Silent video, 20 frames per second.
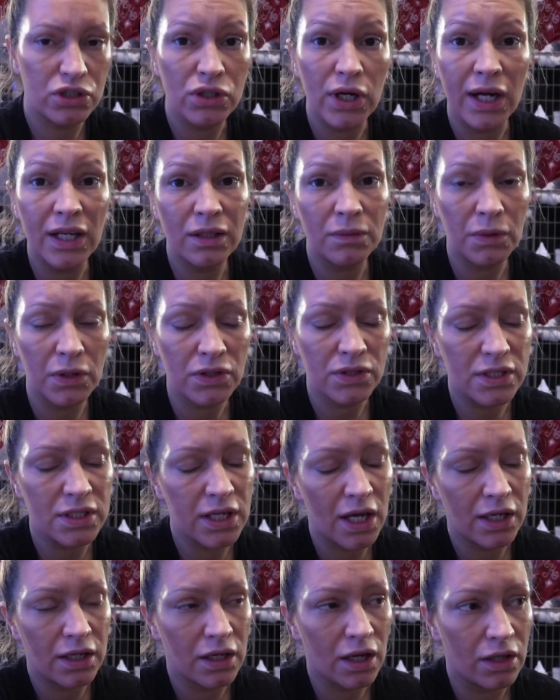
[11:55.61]
tried them on
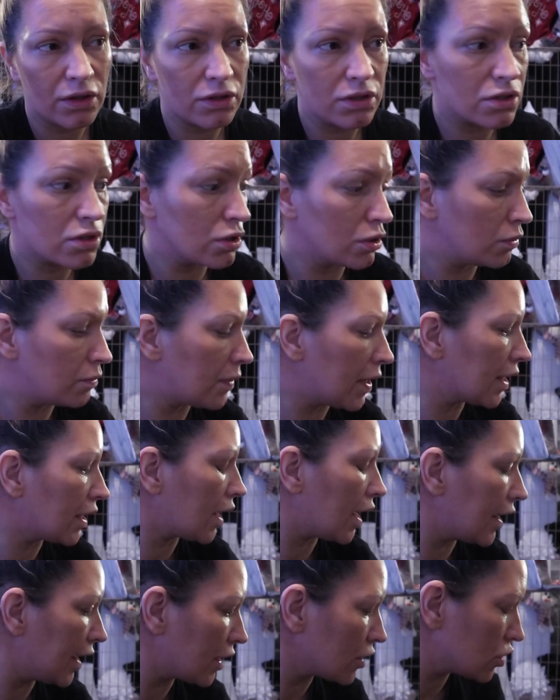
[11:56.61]
today and they're too big.
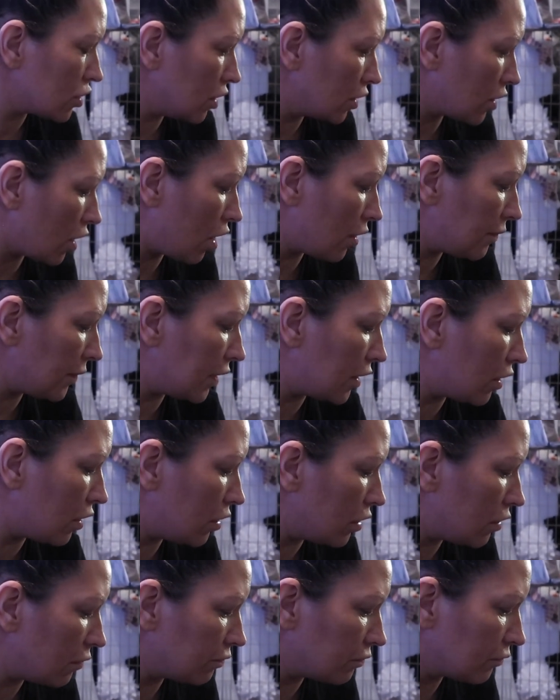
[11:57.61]
I actually got them in,
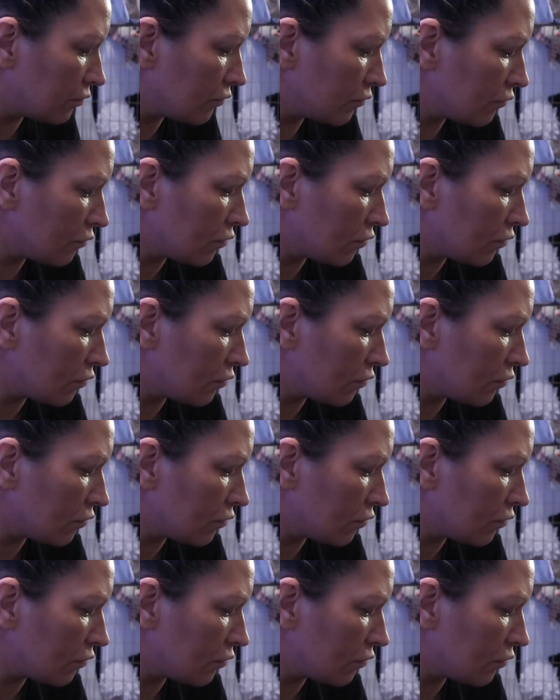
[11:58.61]
um,